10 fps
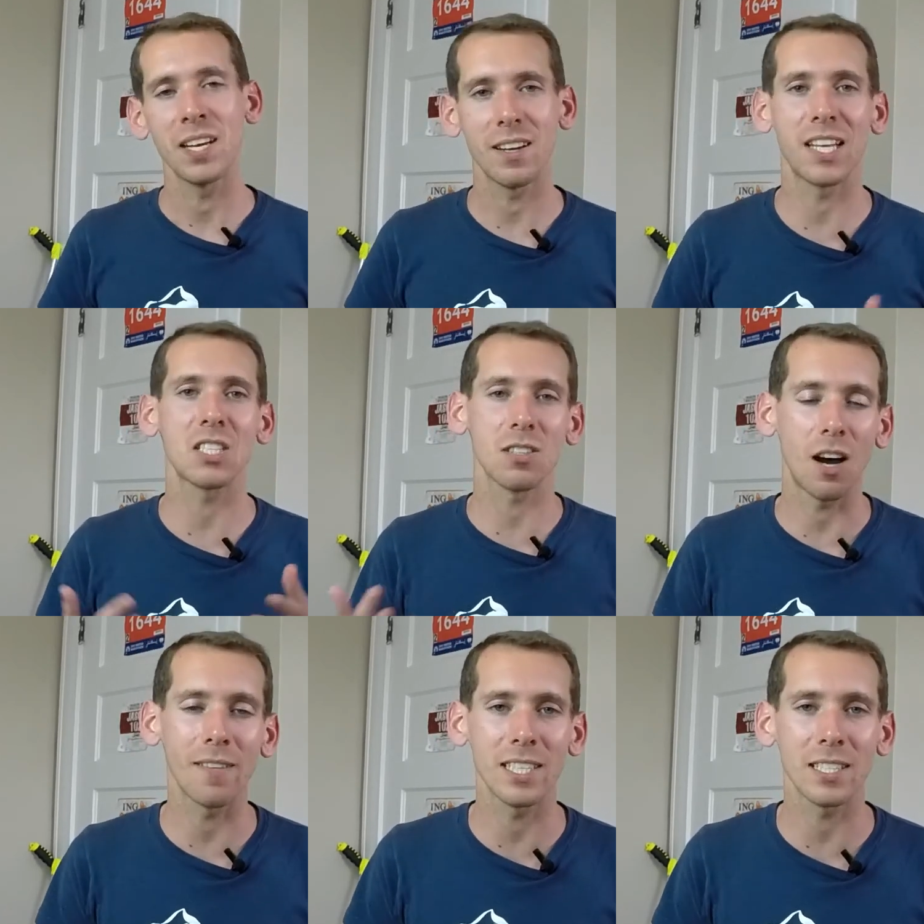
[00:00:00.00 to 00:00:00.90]
Now that's
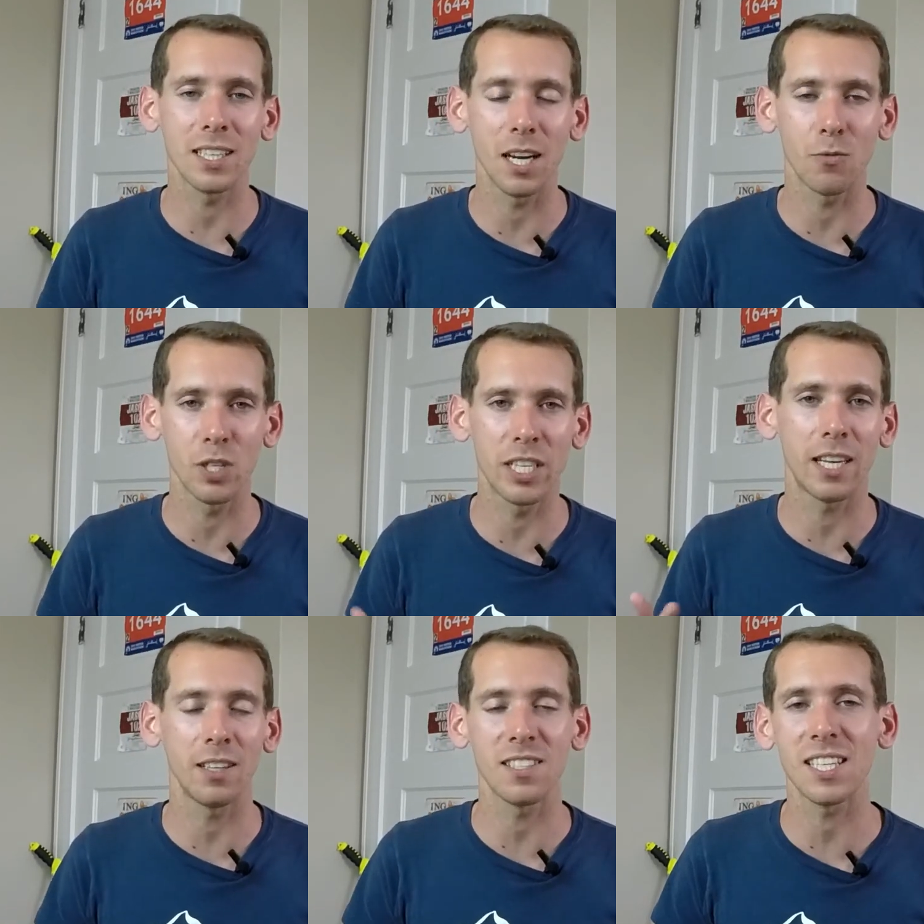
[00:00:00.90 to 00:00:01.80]
obviously a
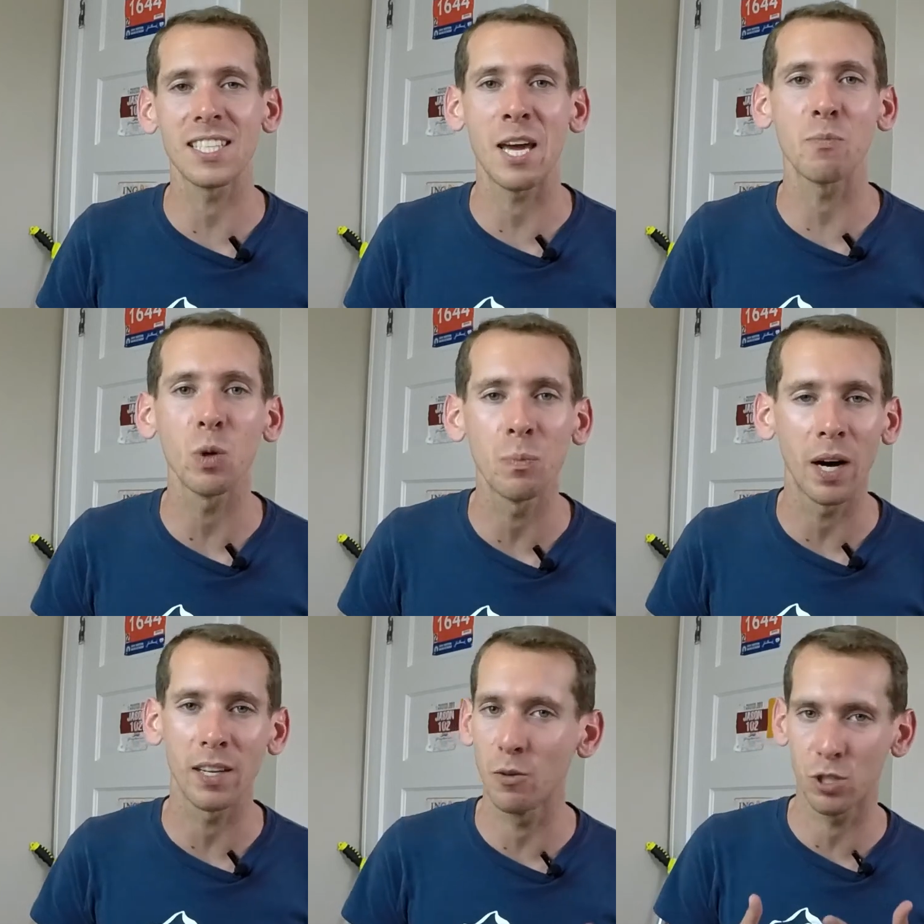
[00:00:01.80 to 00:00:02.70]
ridiculous example,
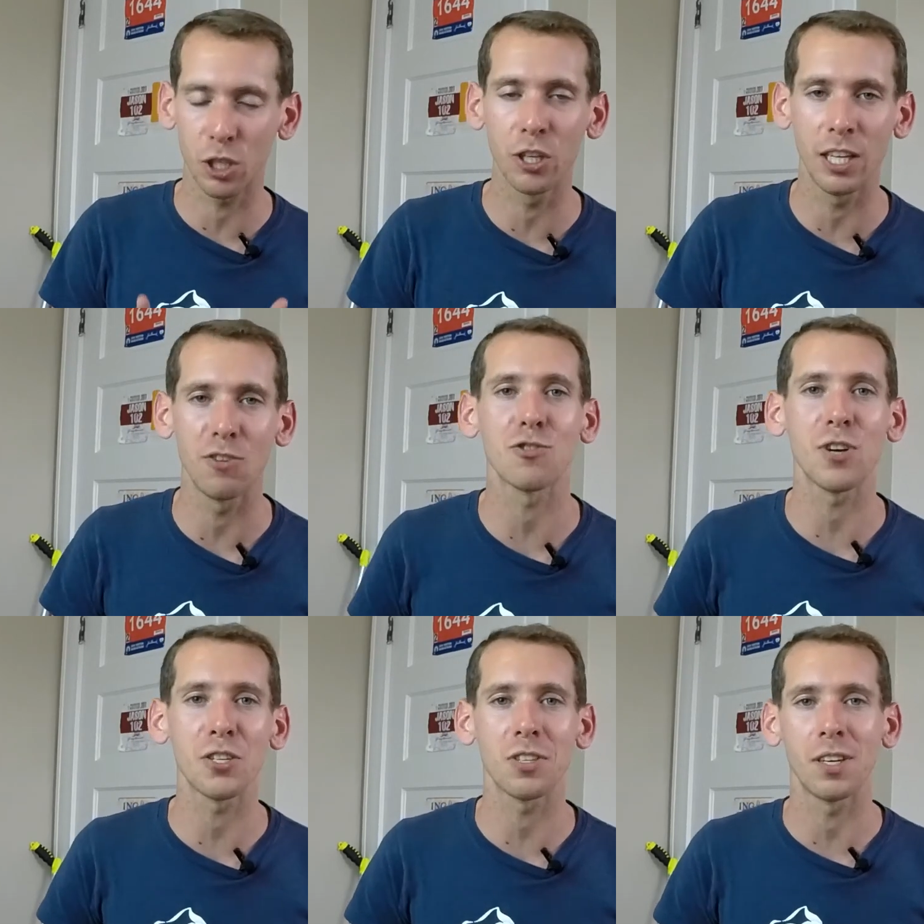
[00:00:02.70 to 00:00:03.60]
but it was a good
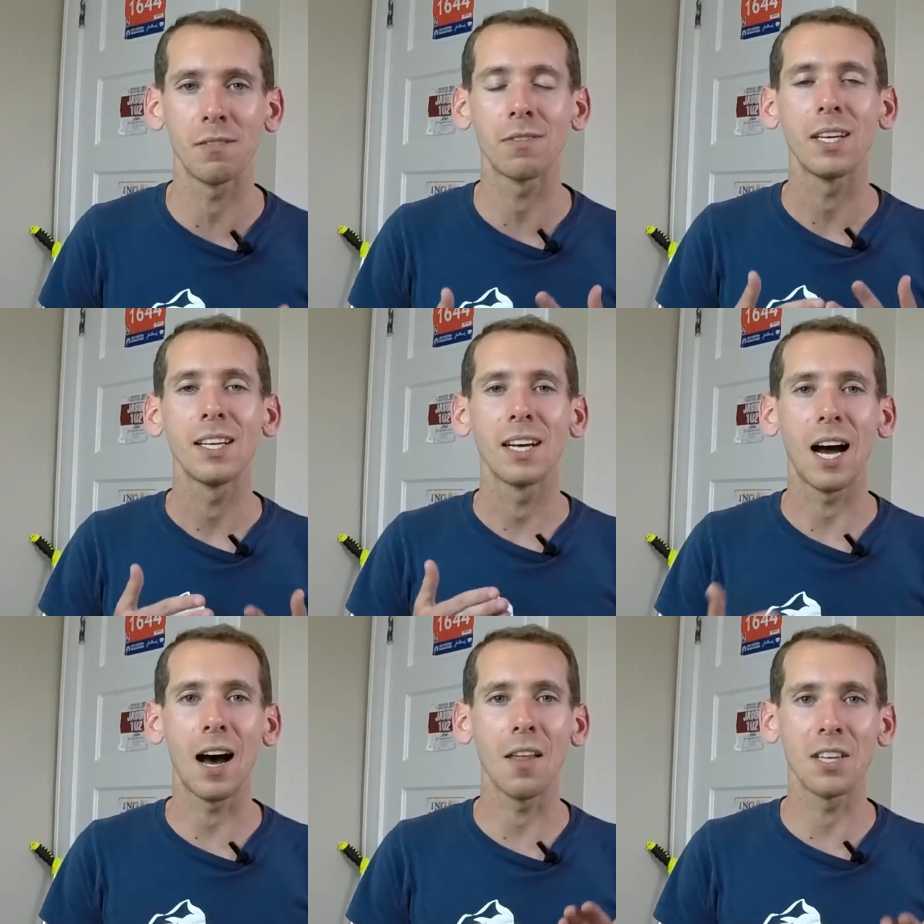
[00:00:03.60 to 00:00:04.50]
illustration of
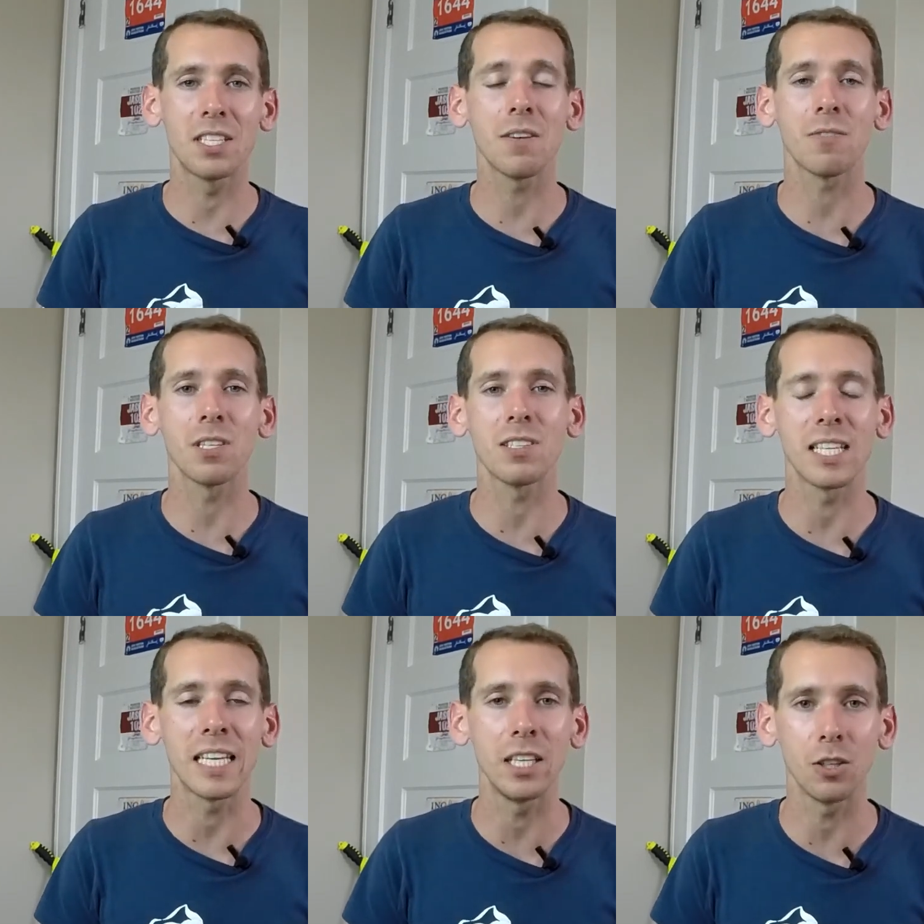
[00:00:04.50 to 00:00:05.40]
the difference
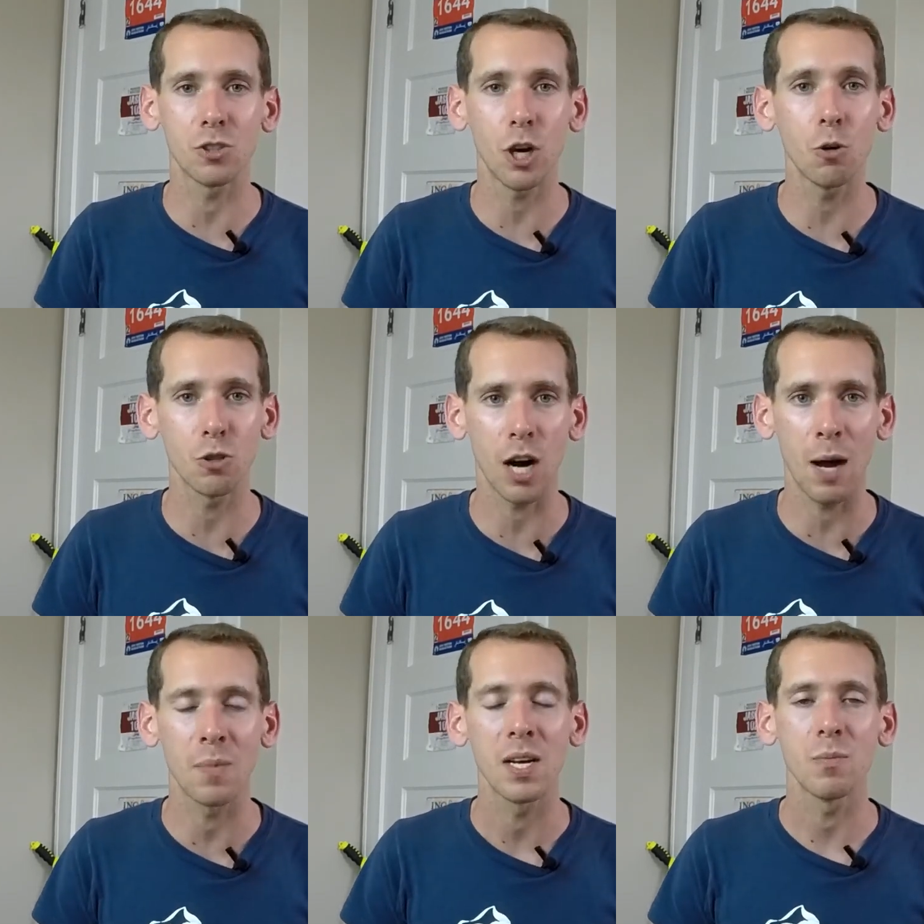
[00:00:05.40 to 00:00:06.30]
in heel toe drop